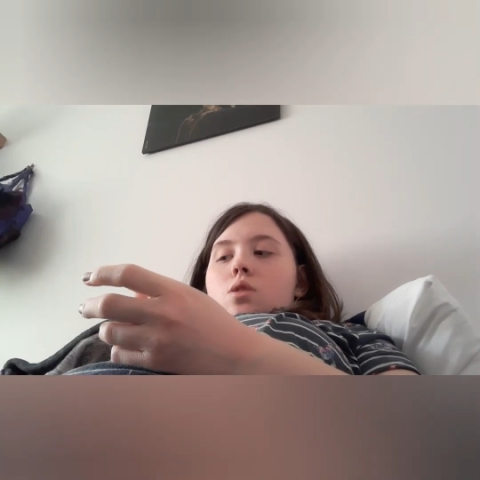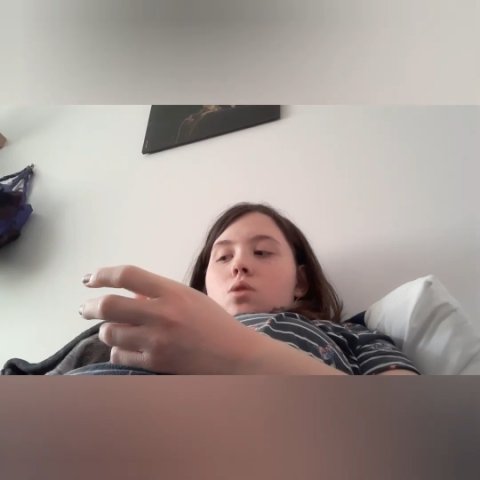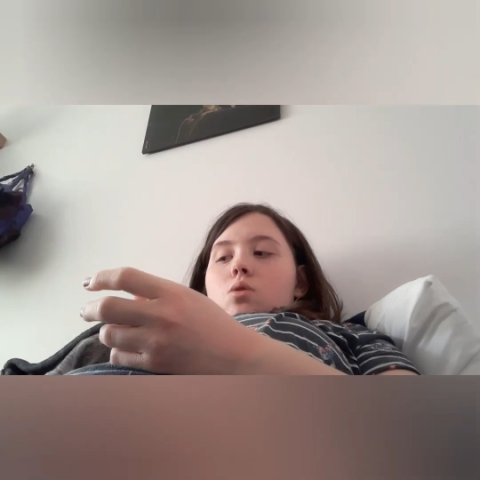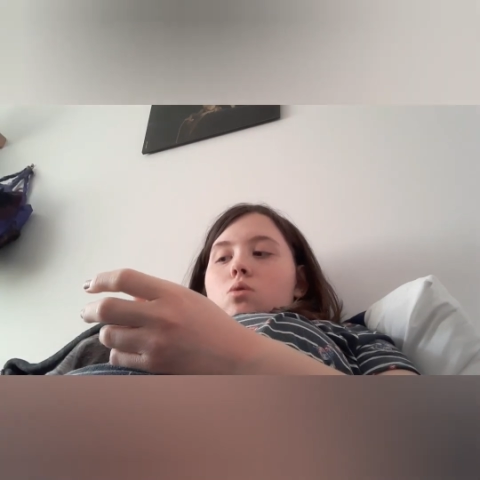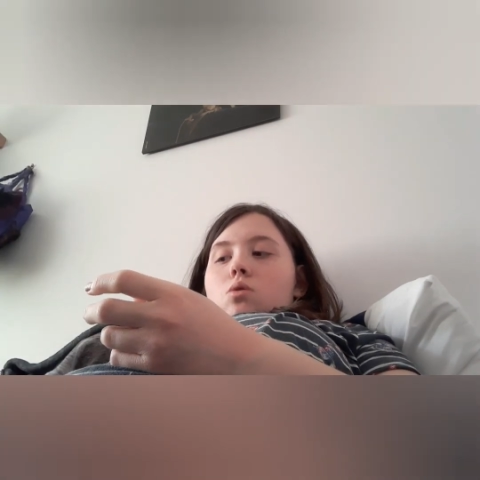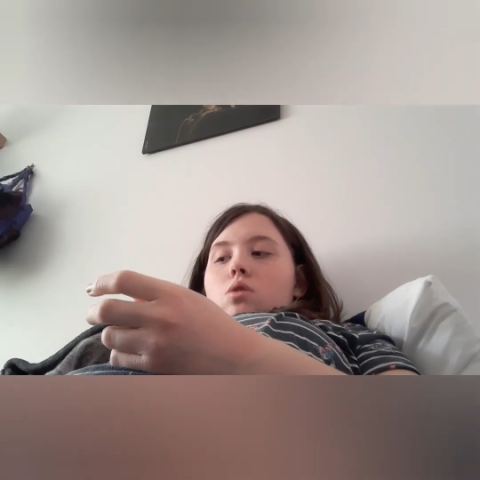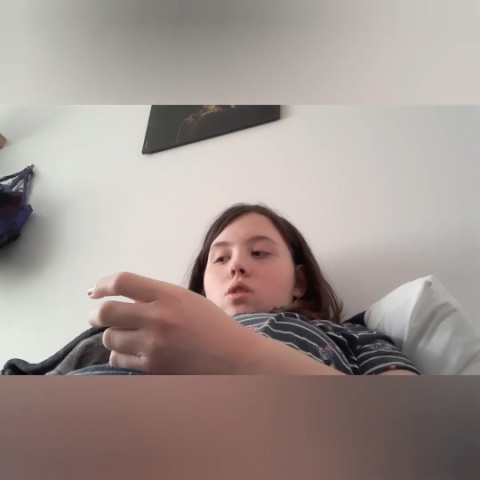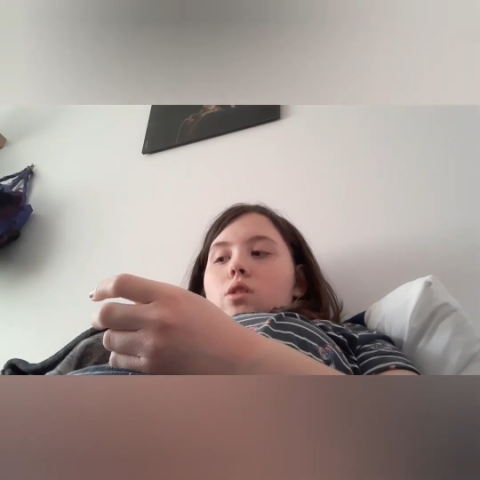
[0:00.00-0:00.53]

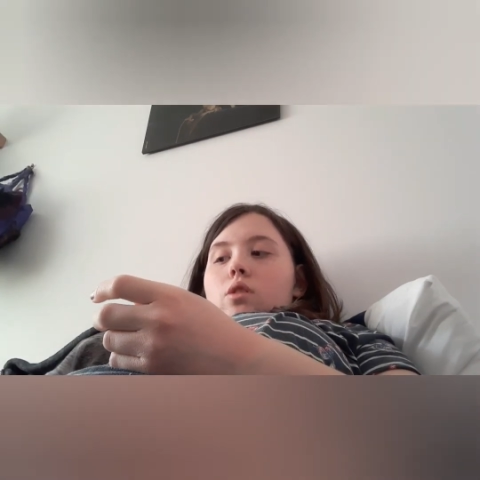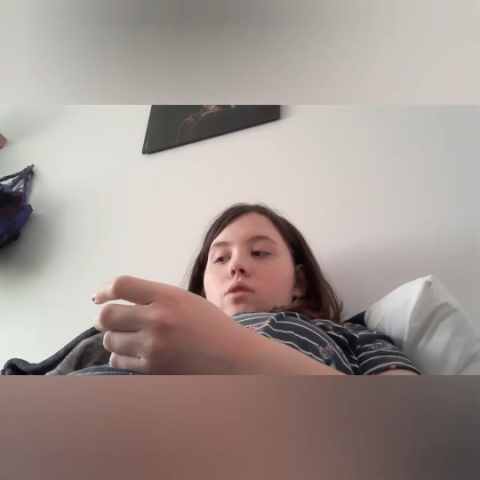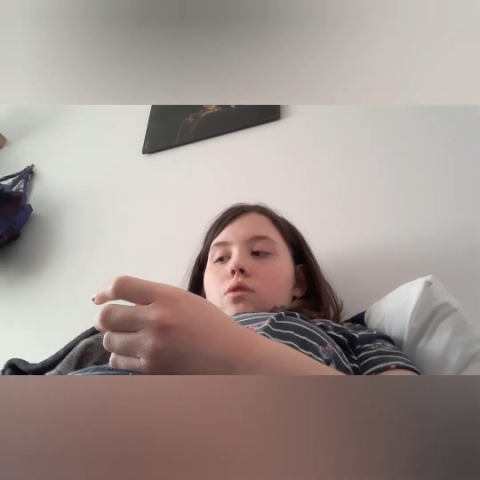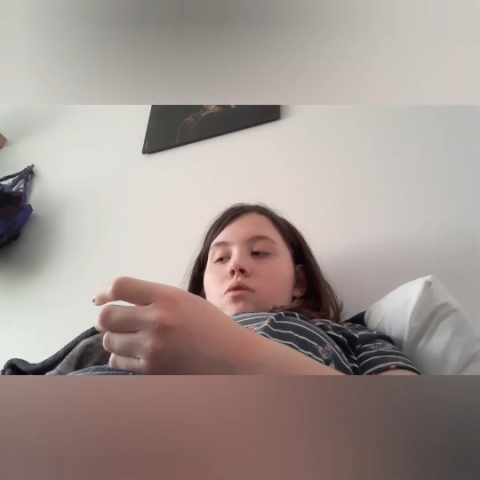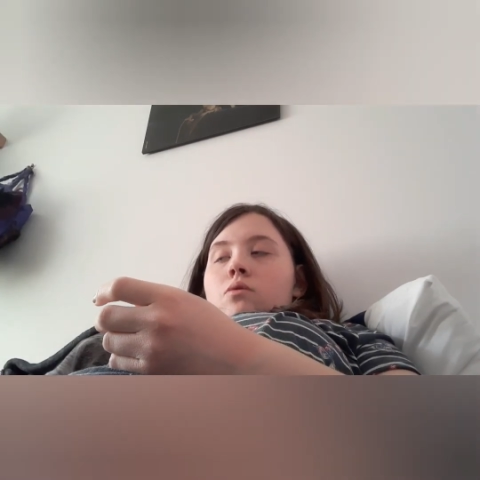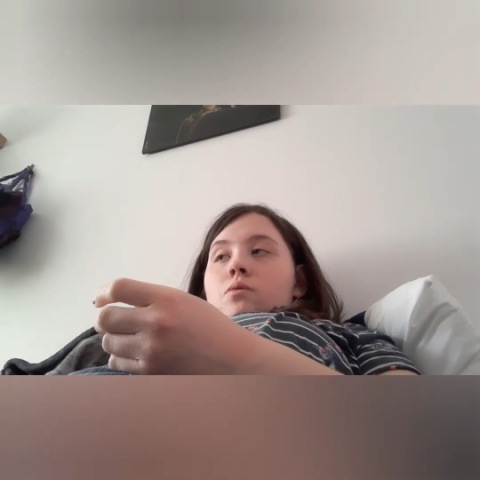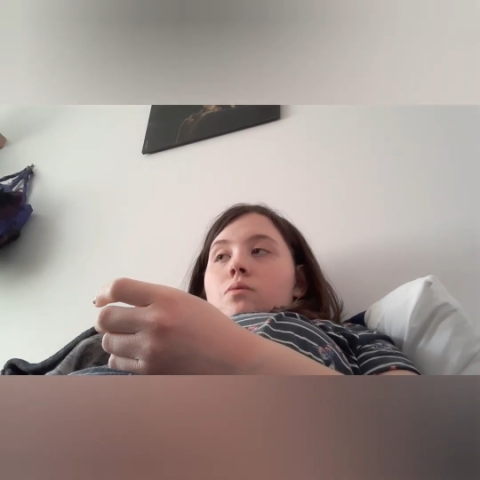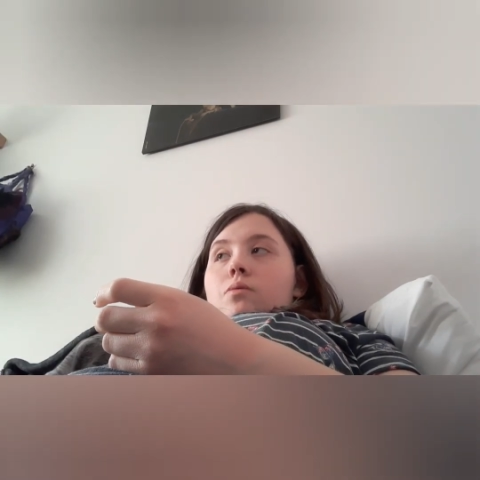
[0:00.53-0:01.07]
sort of
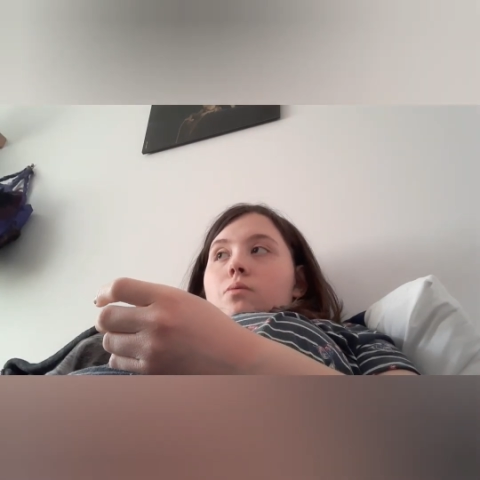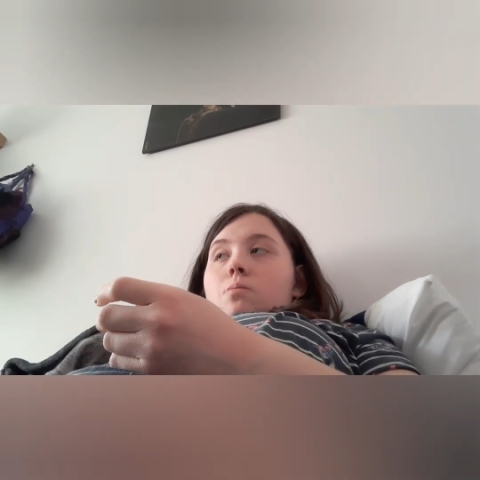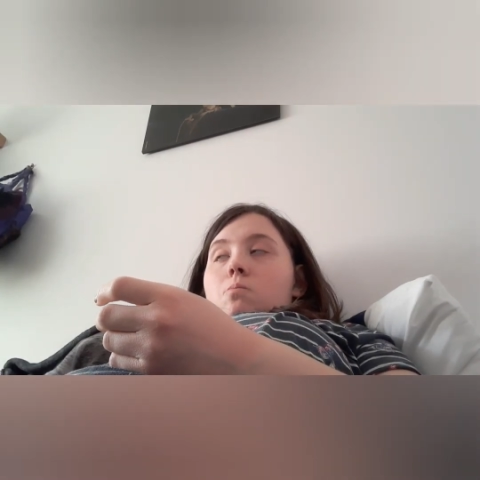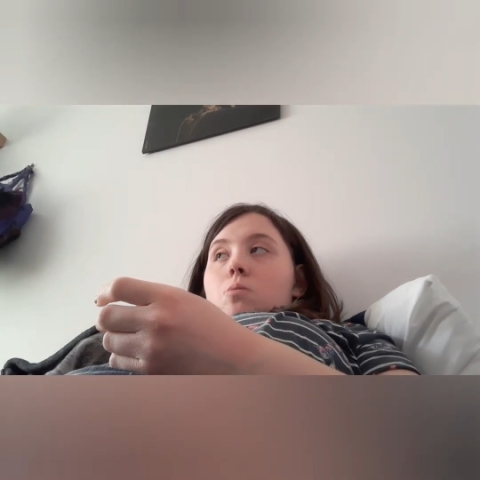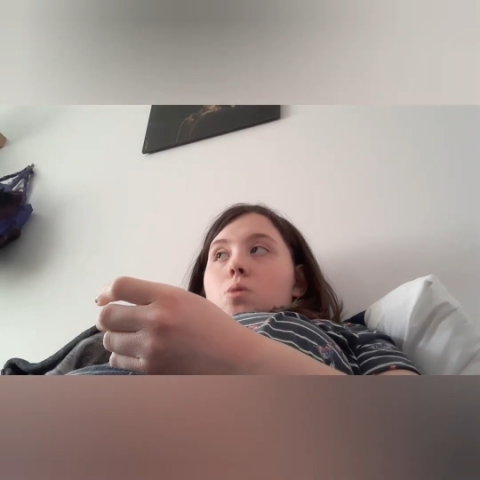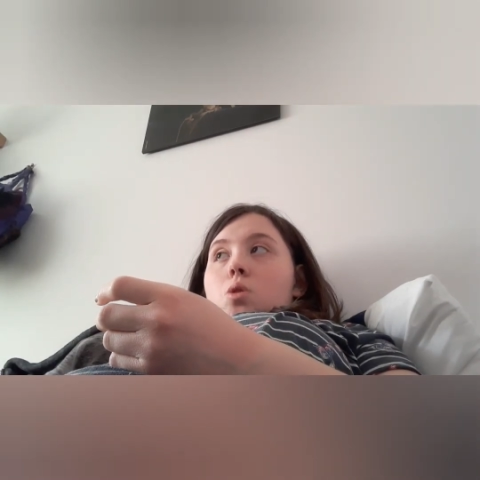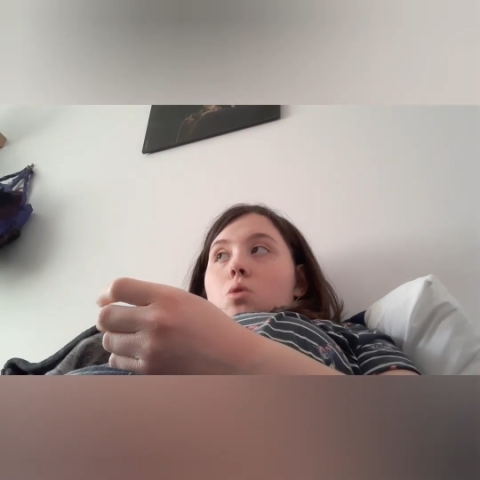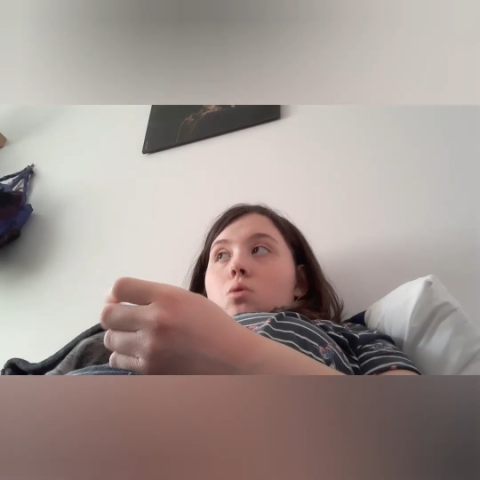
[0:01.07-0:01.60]

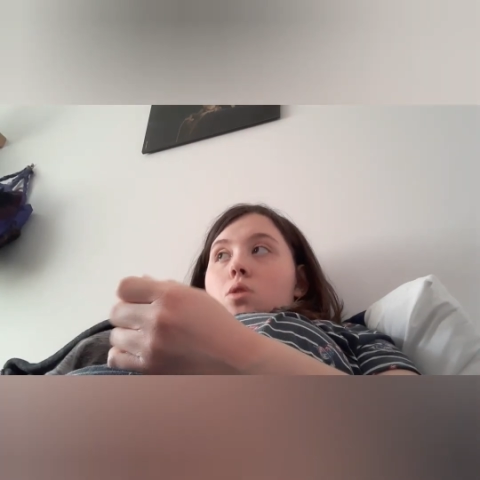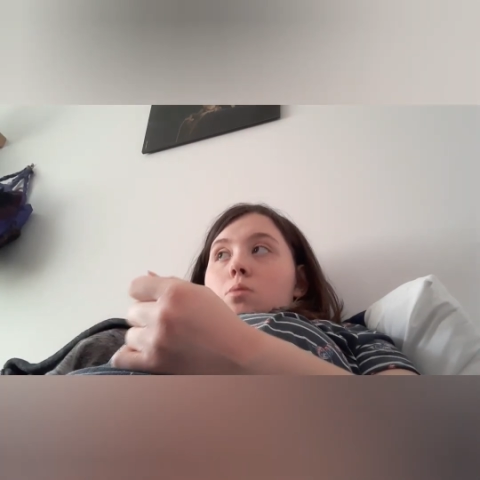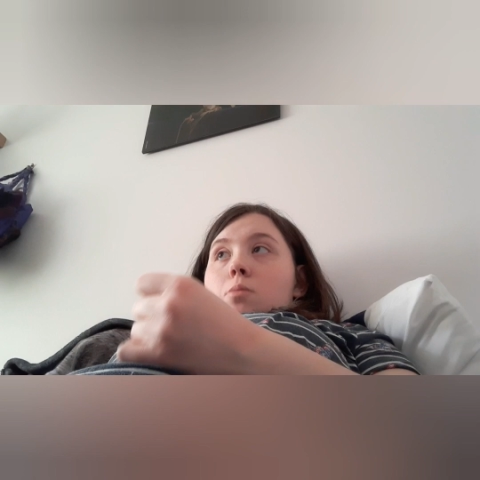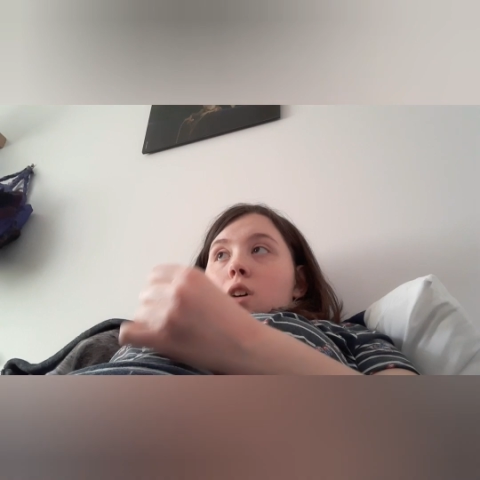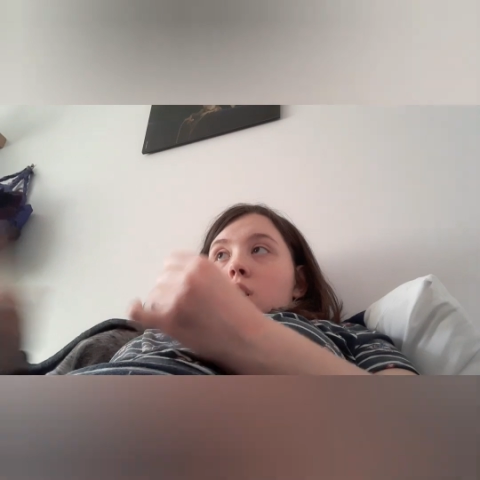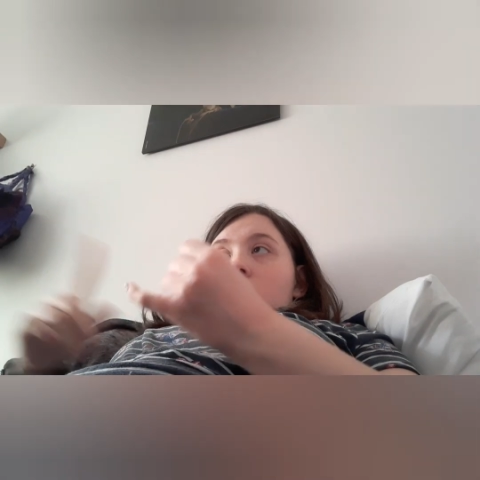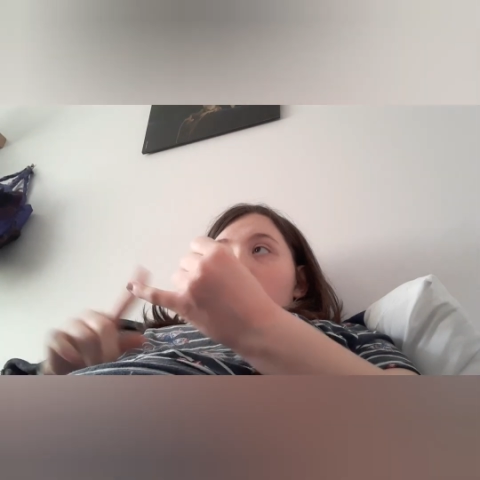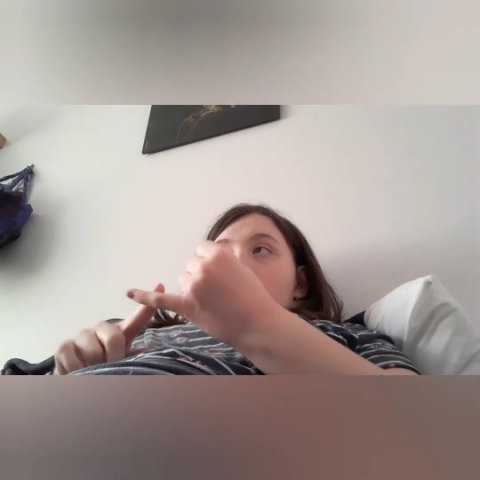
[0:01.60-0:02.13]
talks
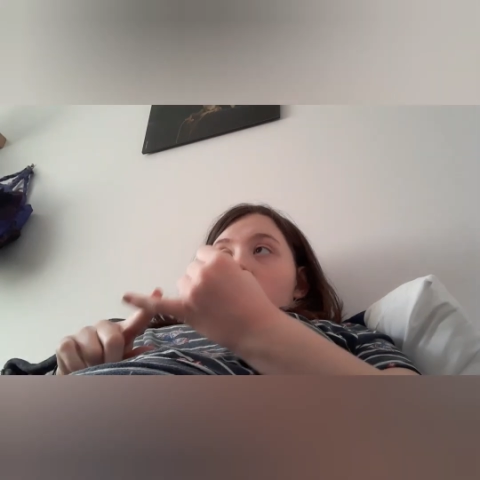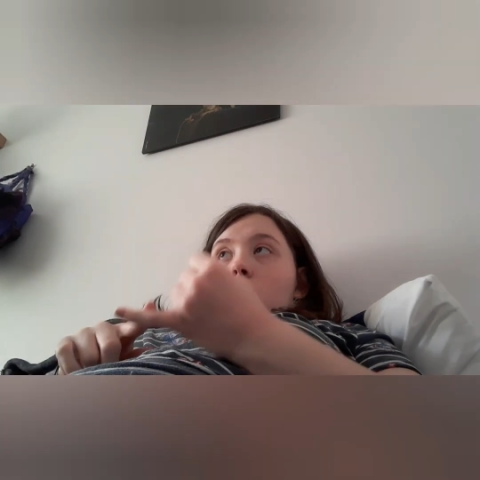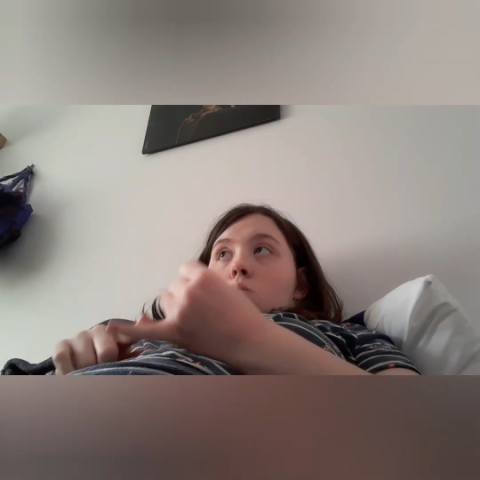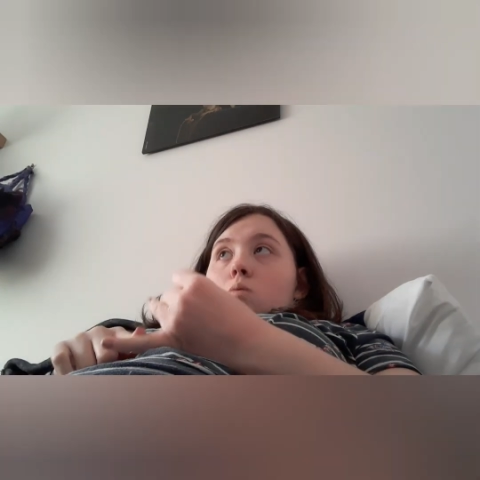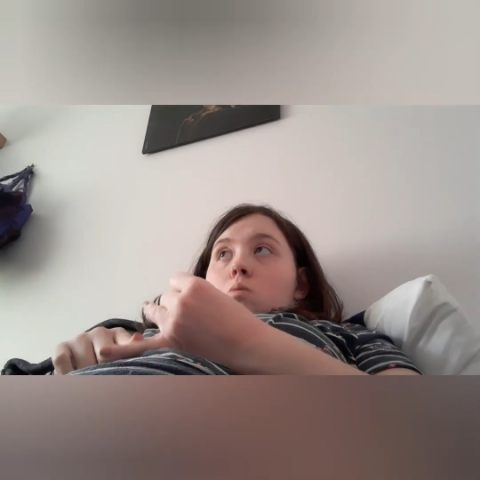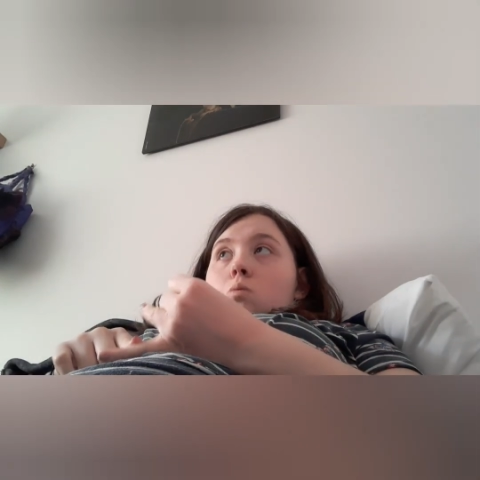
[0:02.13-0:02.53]
about